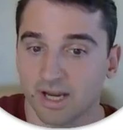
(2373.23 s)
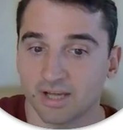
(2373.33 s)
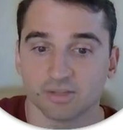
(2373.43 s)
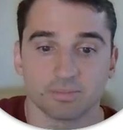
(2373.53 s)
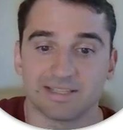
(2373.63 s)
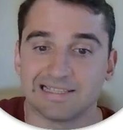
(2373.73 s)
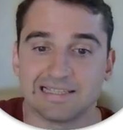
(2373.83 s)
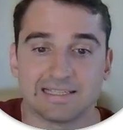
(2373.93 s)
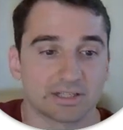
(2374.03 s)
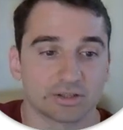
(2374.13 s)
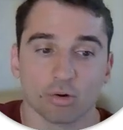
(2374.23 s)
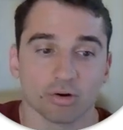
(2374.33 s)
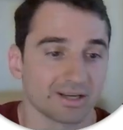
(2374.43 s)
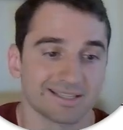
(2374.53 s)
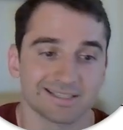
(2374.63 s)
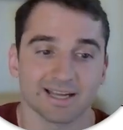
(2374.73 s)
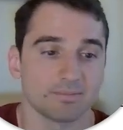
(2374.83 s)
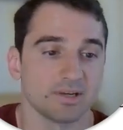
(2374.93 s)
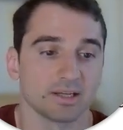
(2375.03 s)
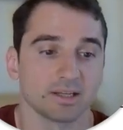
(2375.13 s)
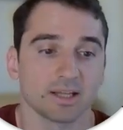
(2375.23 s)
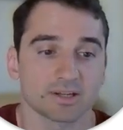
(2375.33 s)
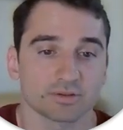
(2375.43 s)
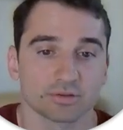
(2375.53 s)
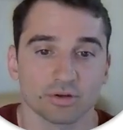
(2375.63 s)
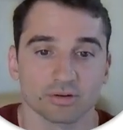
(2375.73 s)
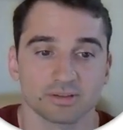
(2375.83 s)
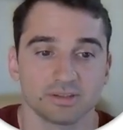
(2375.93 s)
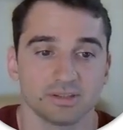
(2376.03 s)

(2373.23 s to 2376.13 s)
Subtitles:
ChatGPT is a talker. He's like me. He likes to talk.